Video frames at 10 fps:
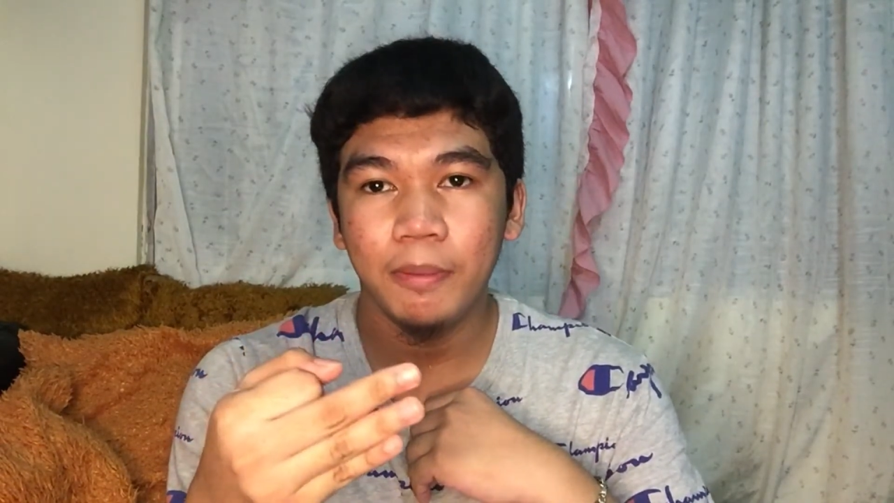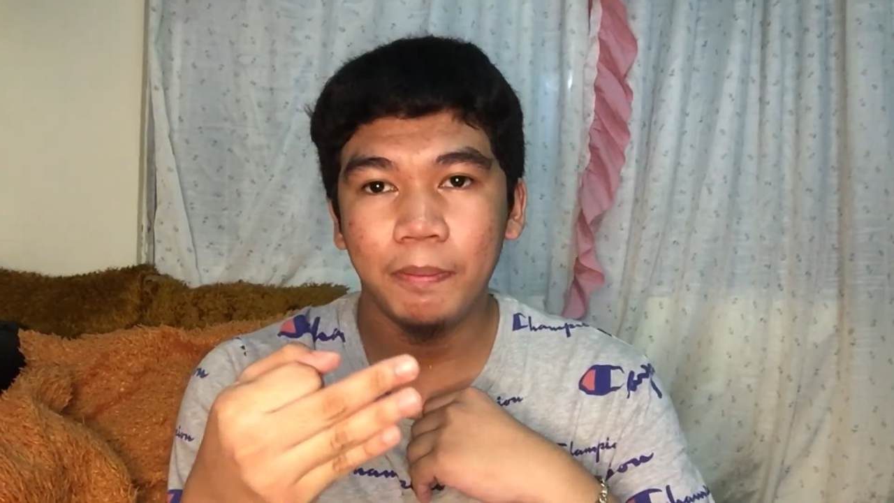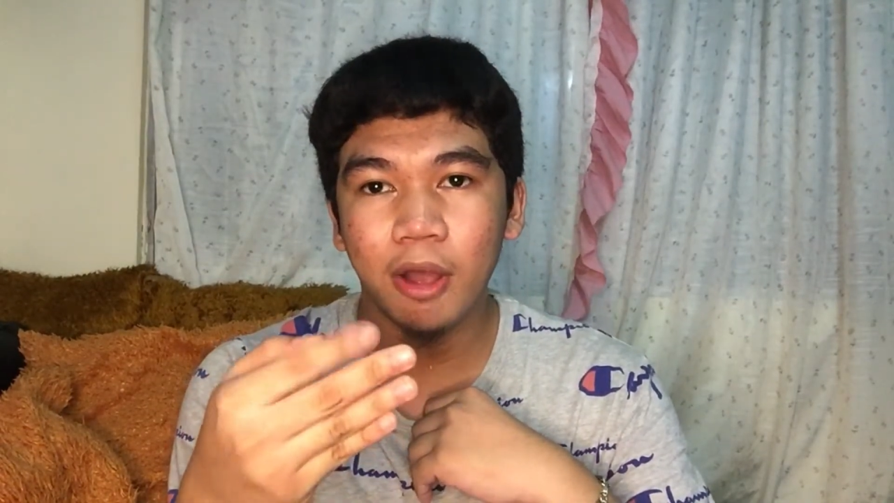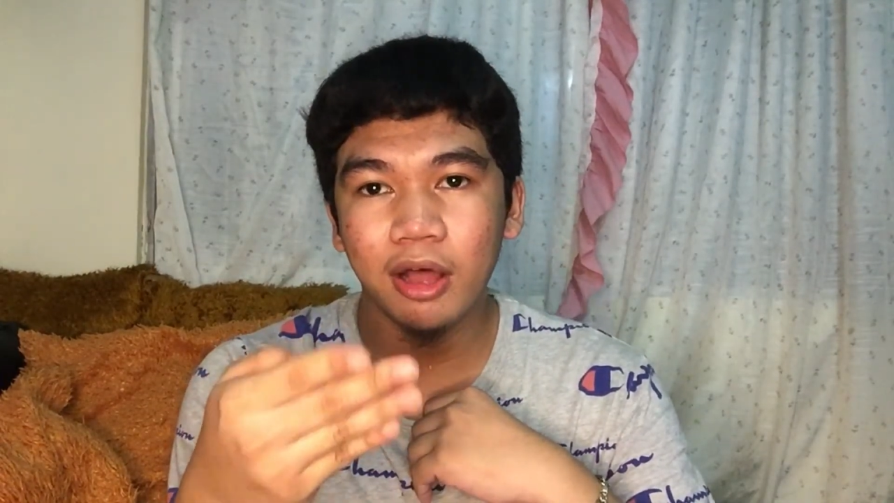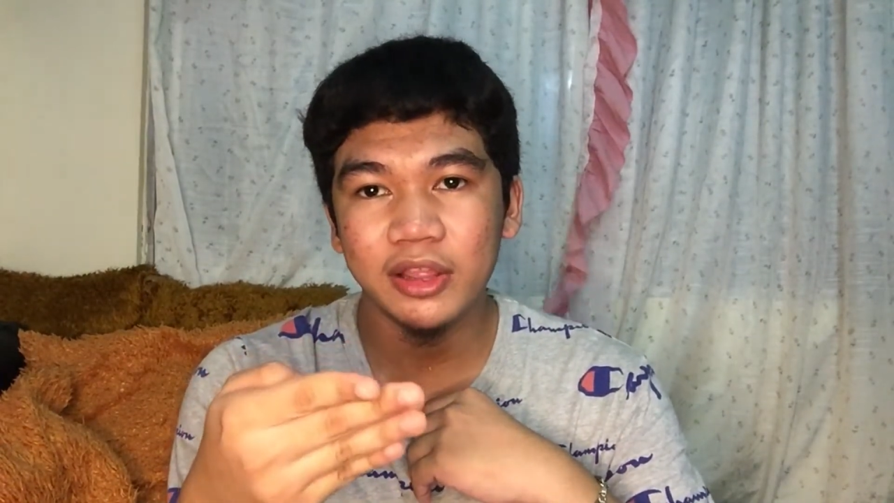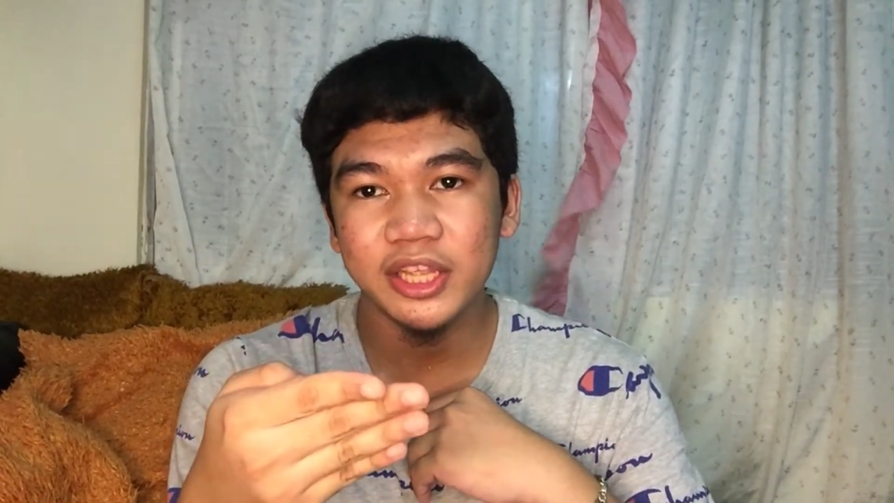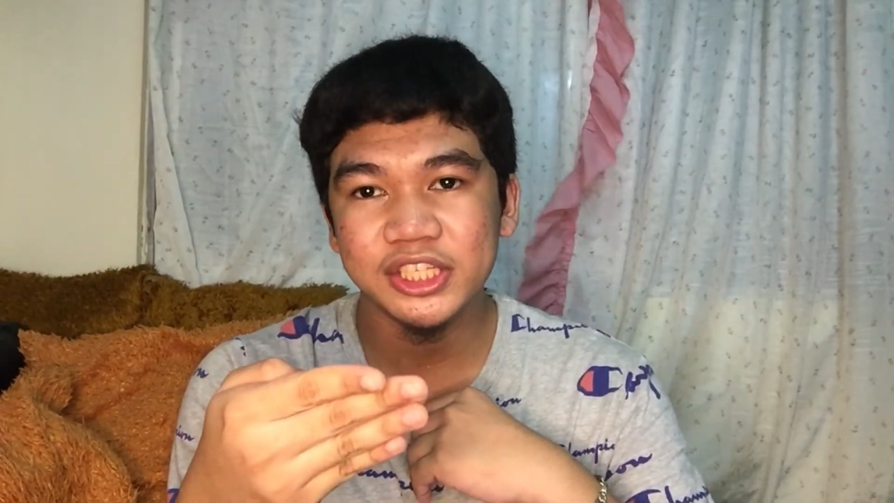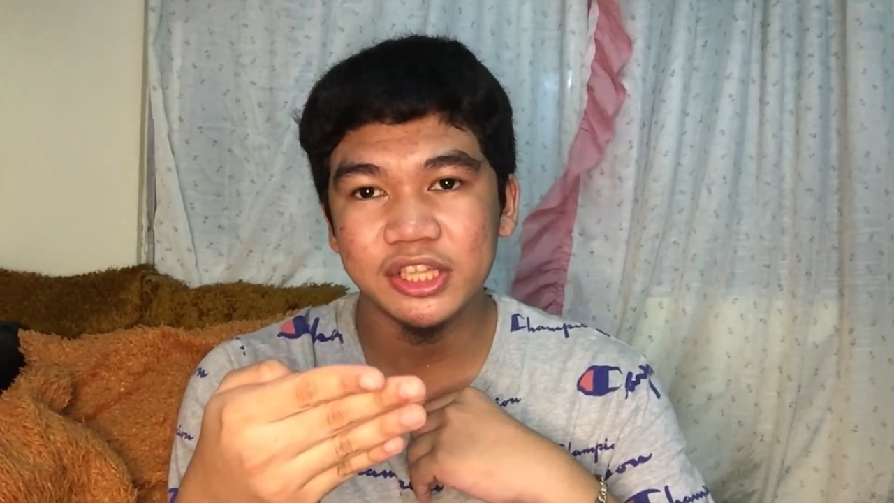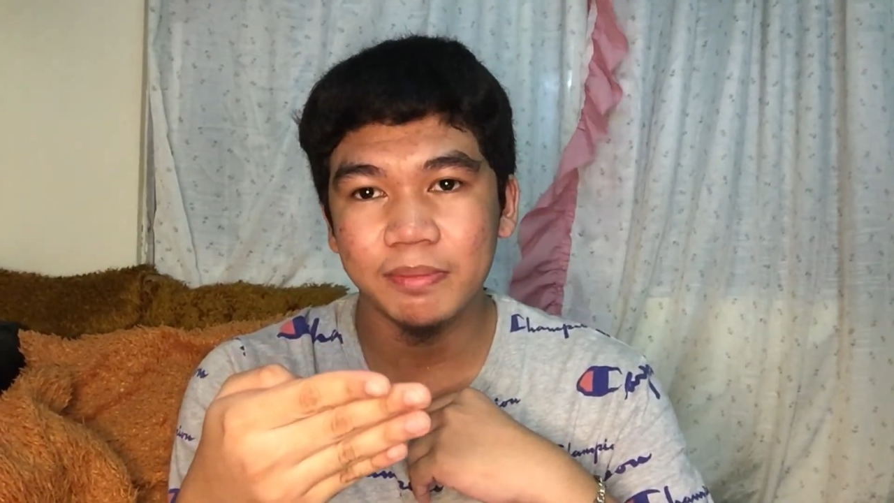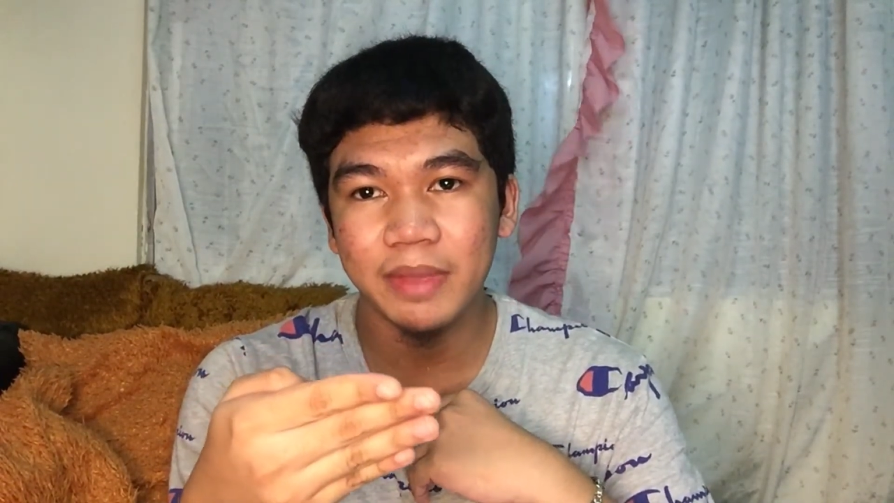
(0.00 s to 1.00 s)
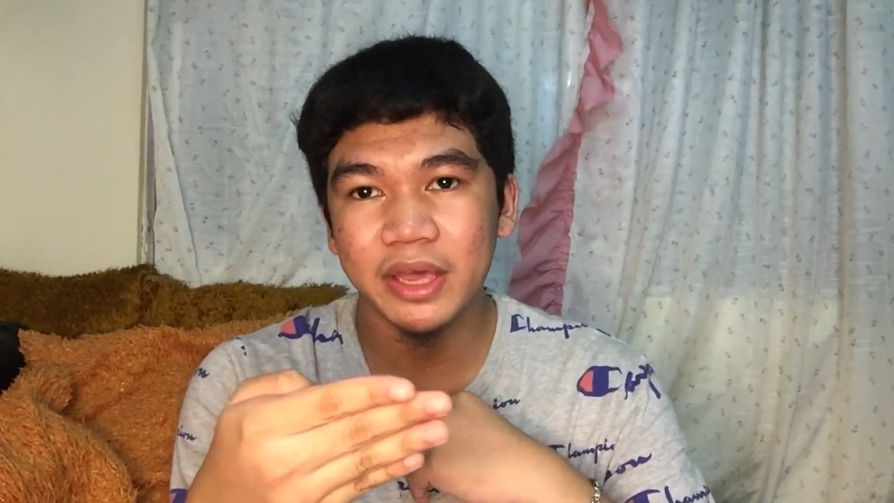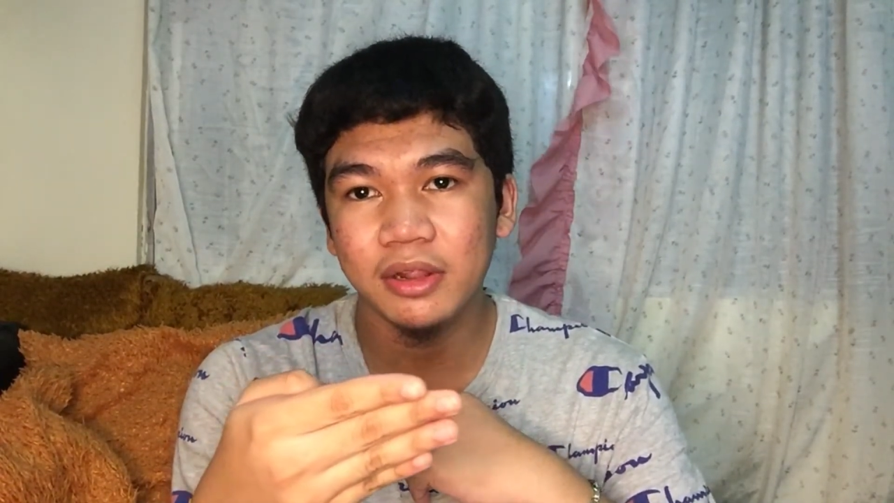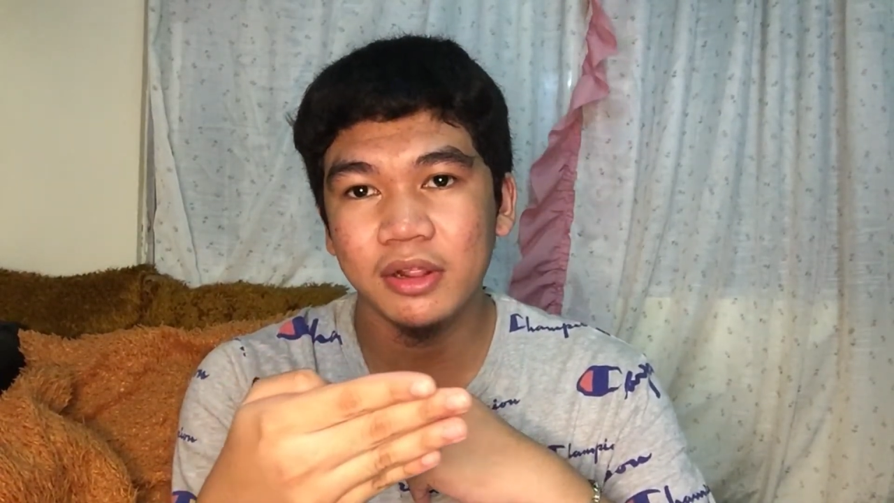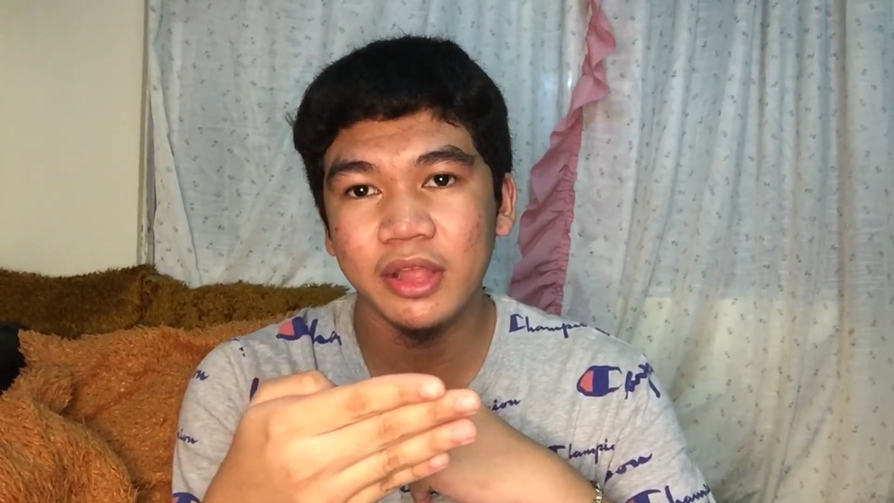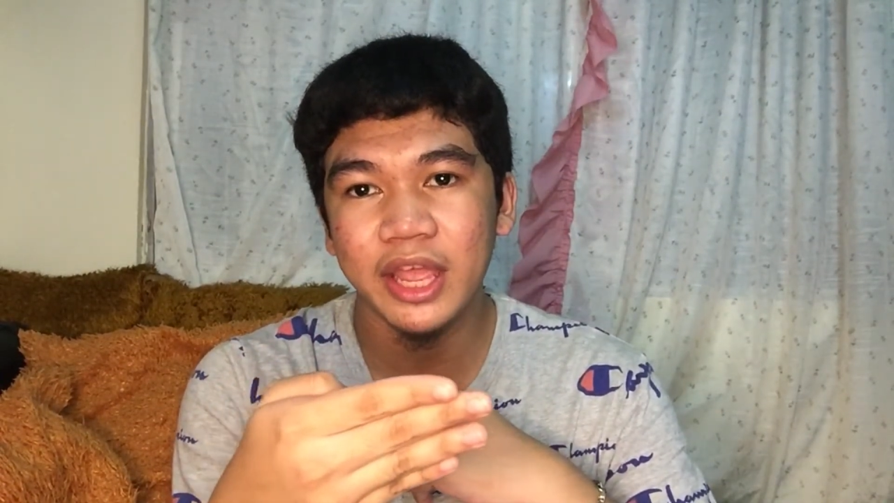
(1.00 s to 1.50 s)
polished
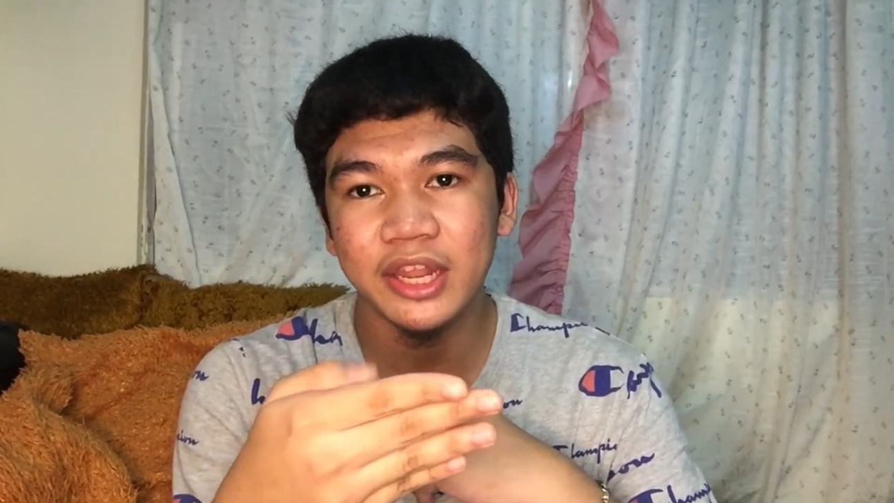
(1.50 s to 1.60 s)
metal, and